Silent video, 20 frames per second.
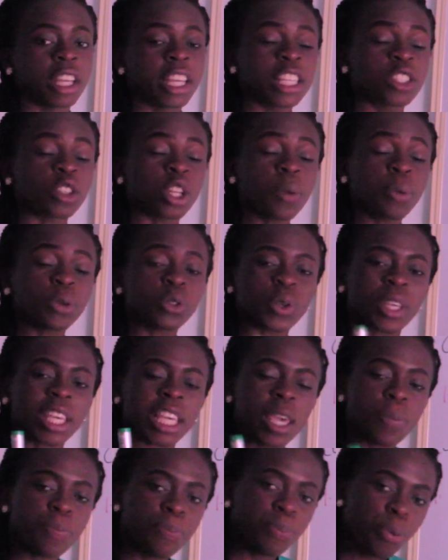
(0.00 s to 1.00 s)
It's unable to
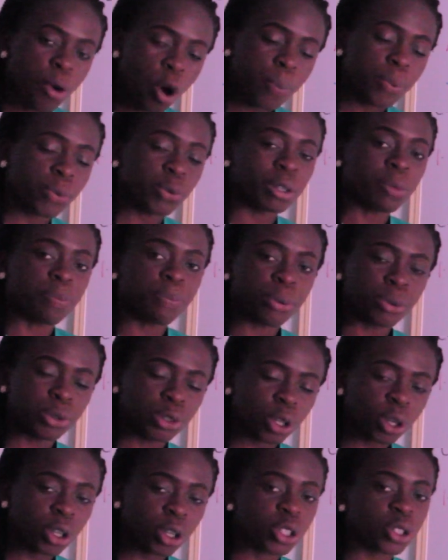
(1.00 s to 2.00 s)
keep up with the
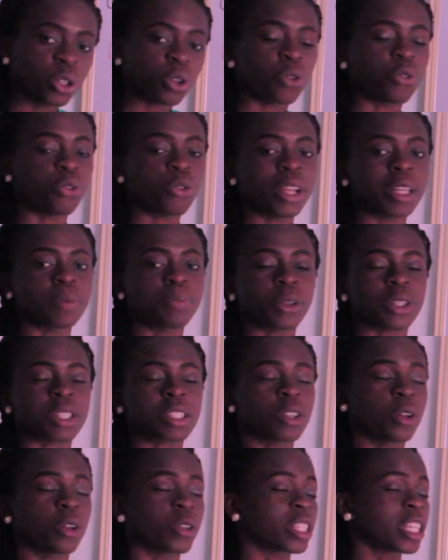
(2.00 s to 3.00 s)
production of red blood
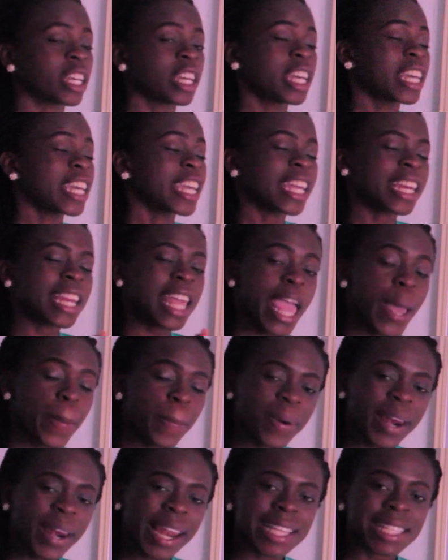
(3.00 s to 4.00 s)
cells. In
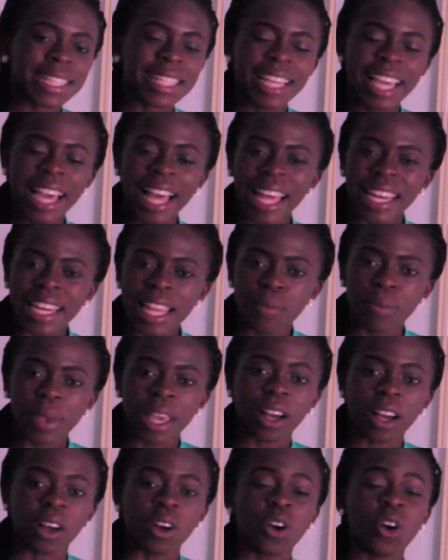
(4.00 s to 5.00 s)
aplastic
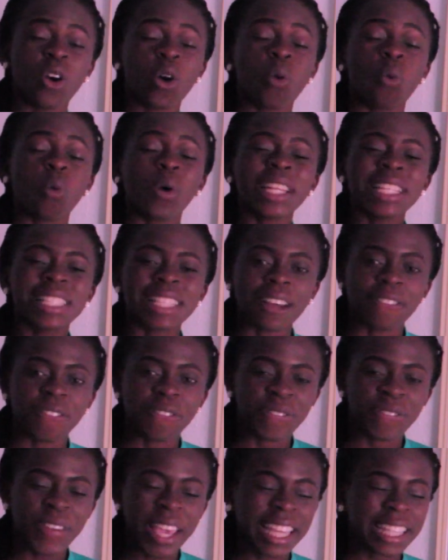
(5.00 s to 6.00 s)
anemia, what is
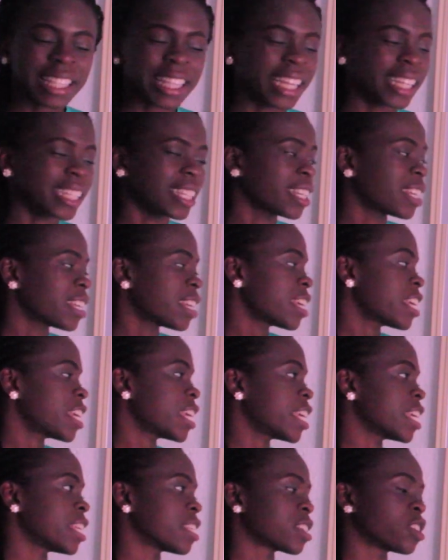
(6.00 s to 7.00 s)
affected
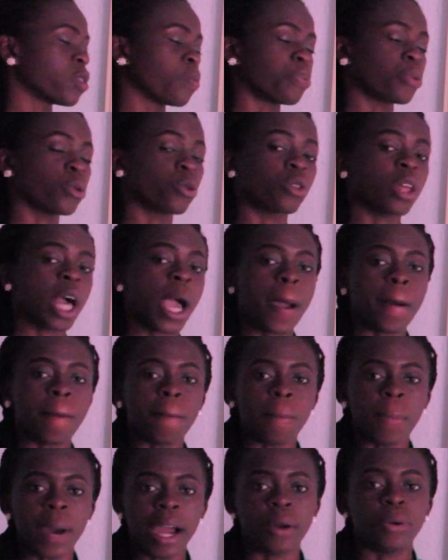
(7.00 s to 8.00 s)
is the bone
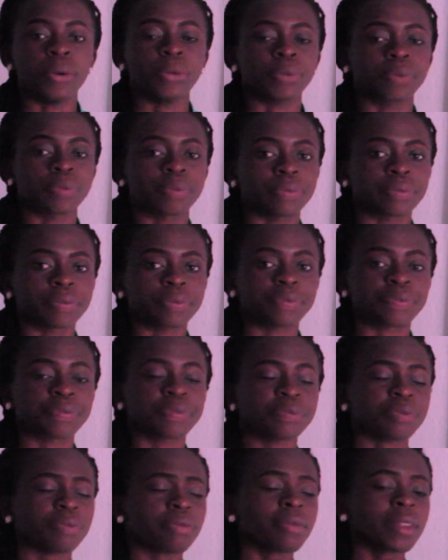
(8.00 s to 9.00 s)
marrow.
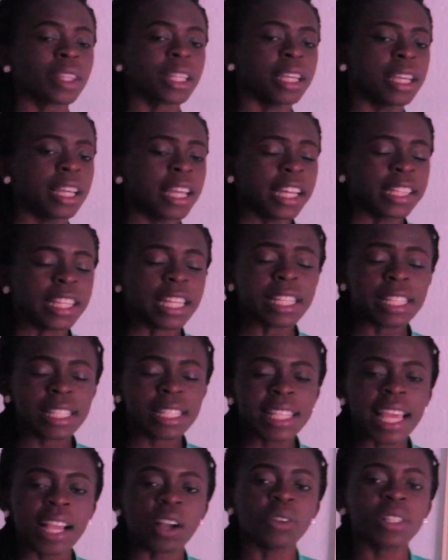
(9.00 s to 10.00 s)
Then the
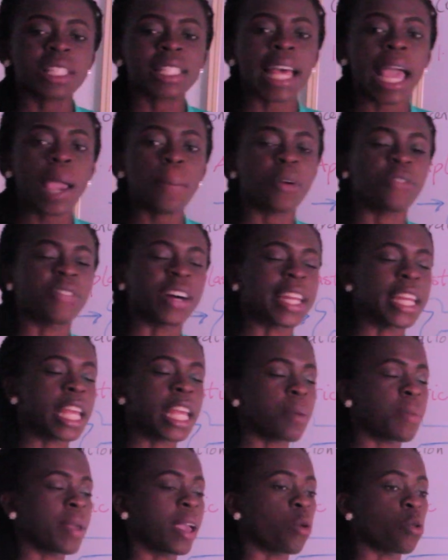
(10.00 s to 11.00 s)
second type of
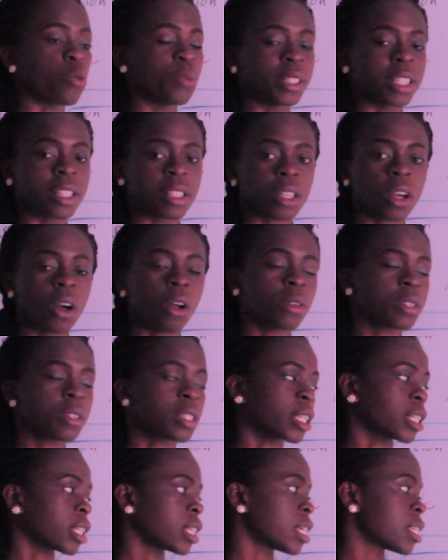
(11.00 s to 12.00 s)
anemia we'll be
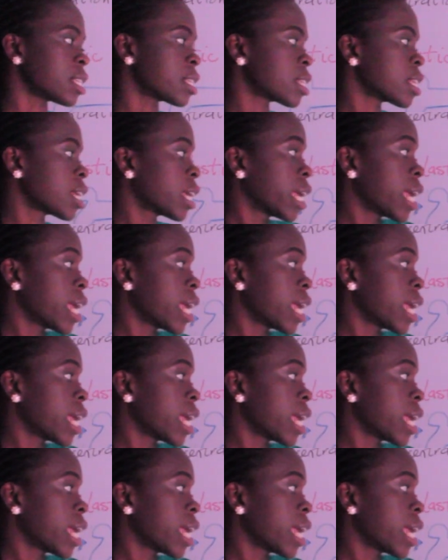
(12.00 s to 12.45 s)
discussing is